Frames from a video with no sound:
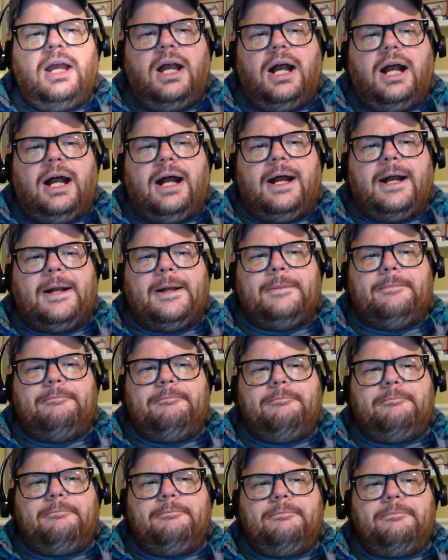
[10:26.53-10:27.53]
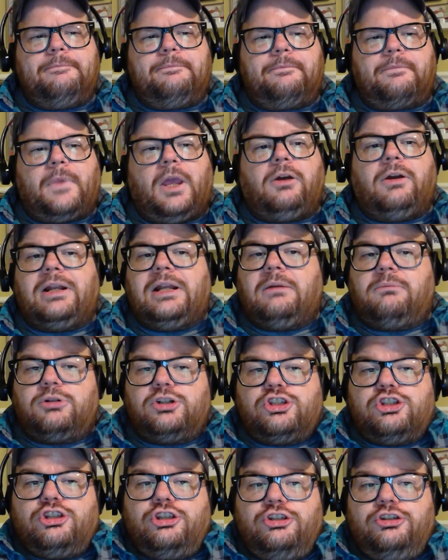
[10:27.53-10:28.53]
All right, number
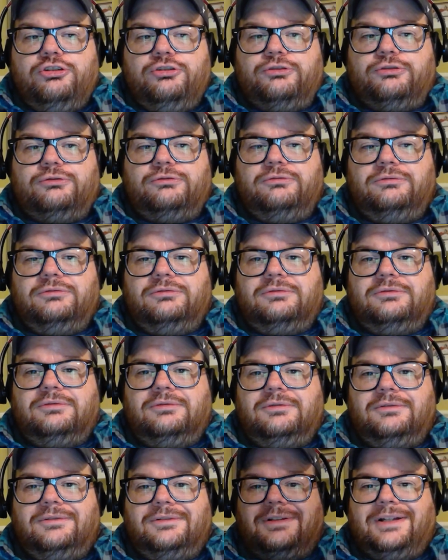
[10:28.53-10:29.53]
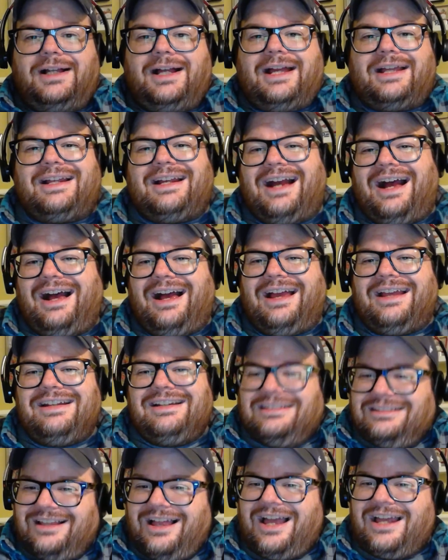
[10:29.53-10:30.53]
two. I kind
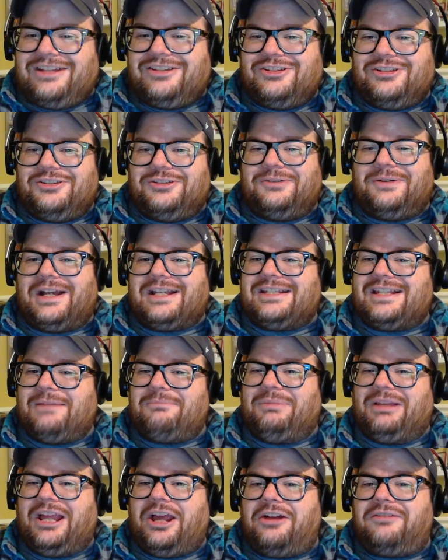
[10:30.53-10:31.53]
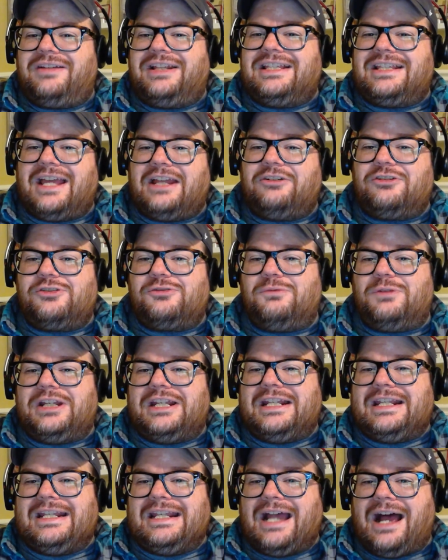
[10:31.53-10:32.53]
of lied to you. I said playoff contenders would
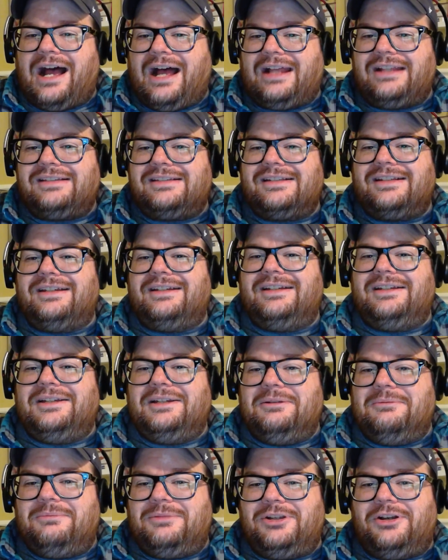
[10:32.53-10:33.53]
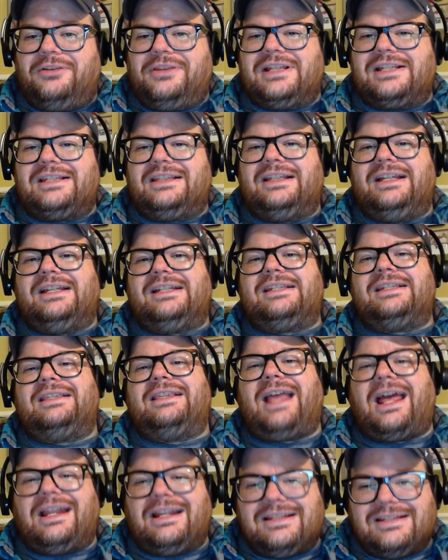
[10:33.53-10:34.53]
not be on this list.
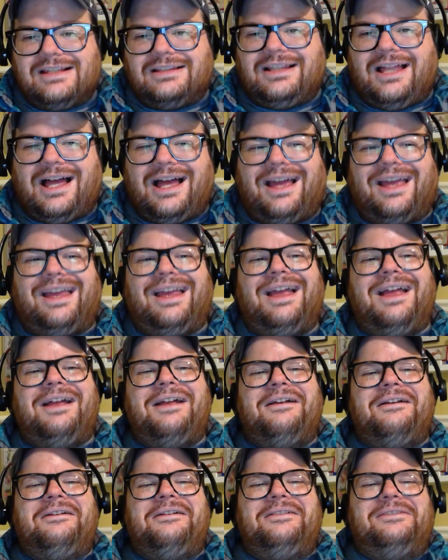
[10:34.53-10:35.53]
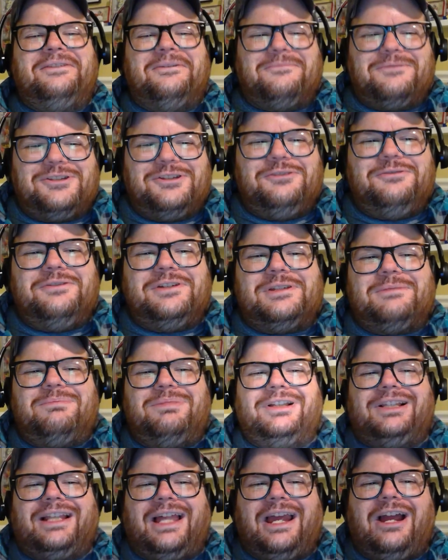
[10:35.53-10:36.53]
That is a lie. Number two is
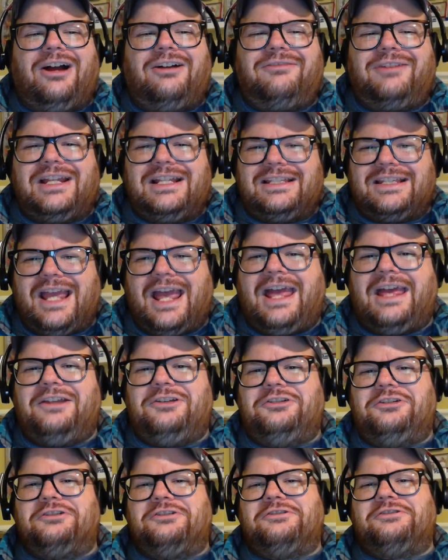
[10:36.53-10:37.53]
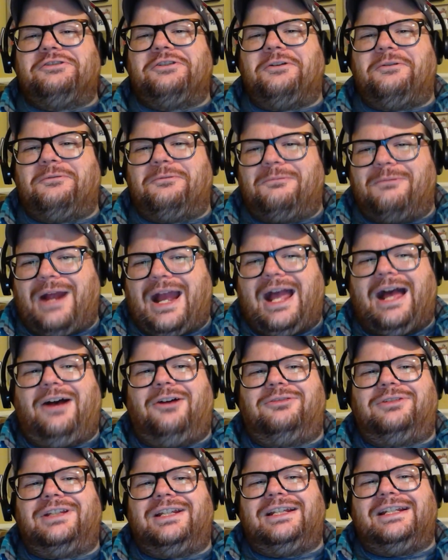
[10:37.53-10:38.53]
playoff contenders
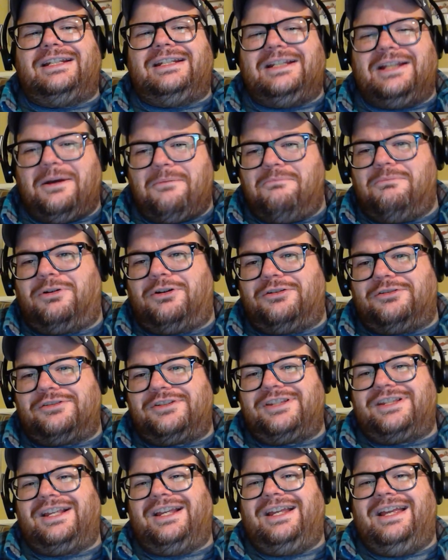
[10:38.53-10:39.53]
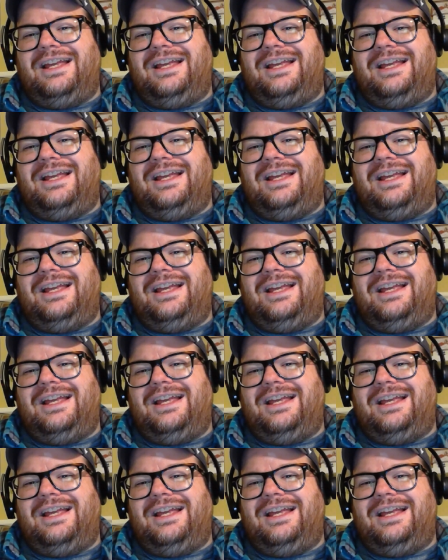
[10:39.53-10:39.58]
round numbers.